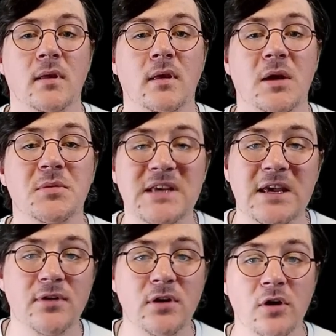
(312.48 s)
It was
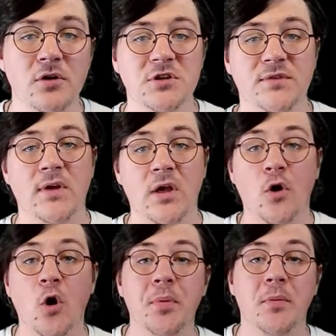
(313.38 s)
even noted that
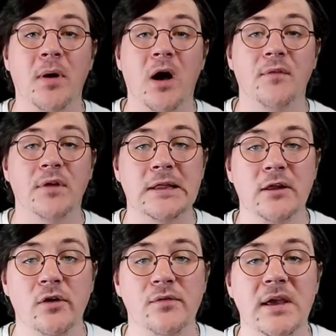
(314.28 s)
her upper part of her
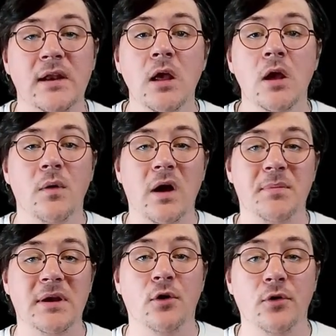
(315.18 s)
clothing had
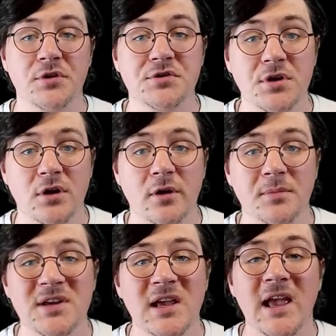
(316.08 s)
been
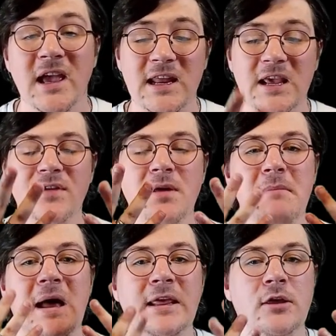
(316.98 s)
undisturbed, and even her
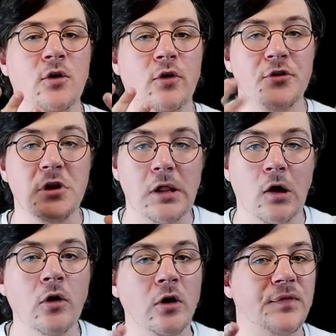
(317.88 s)
manicured
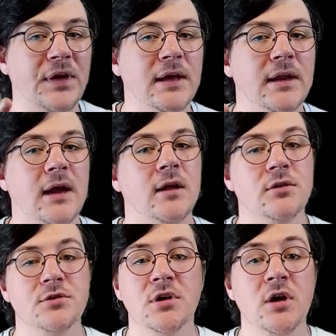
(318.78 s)
long
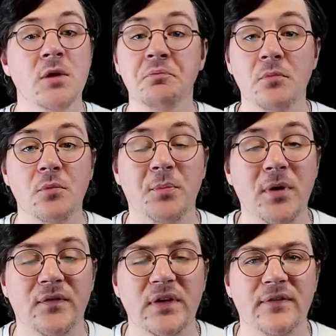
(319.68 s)
fingernails were
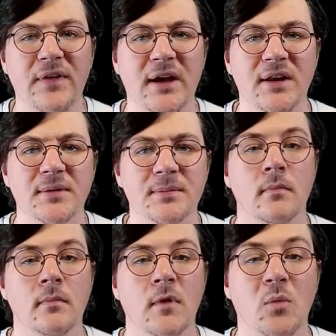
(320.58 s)
perfectly fine.
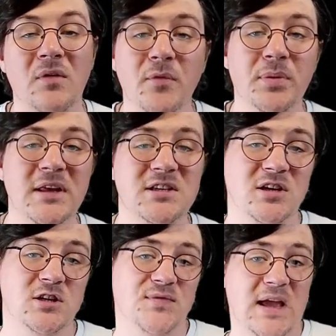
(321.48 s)
When the police
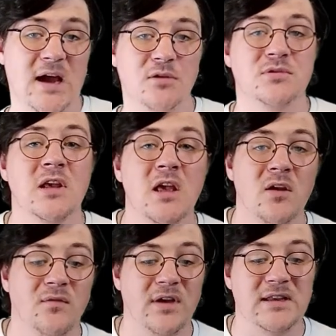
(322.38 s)
searched the house,
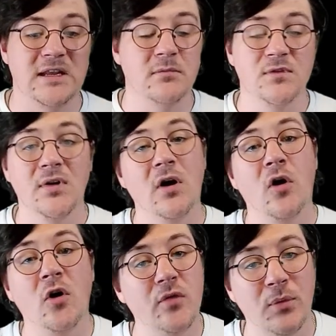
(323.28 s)
they deemed that
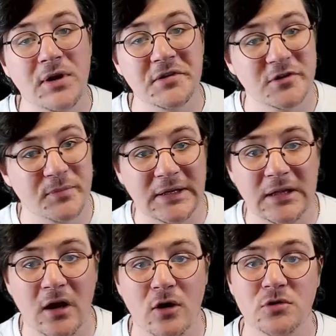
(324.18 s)
all the windows had been
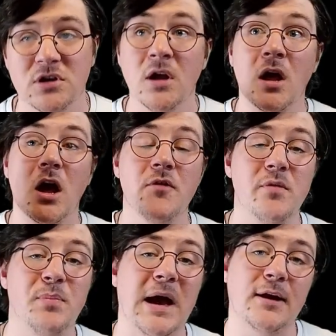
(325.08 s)
locked, and the
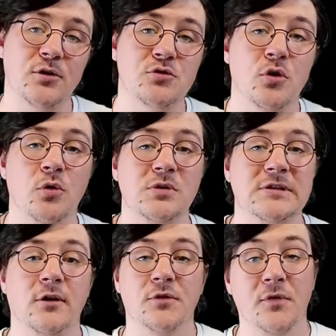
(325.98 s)
back door was
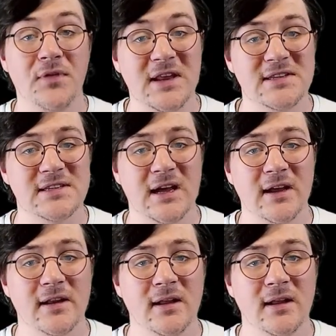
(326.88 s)
locked from the inside.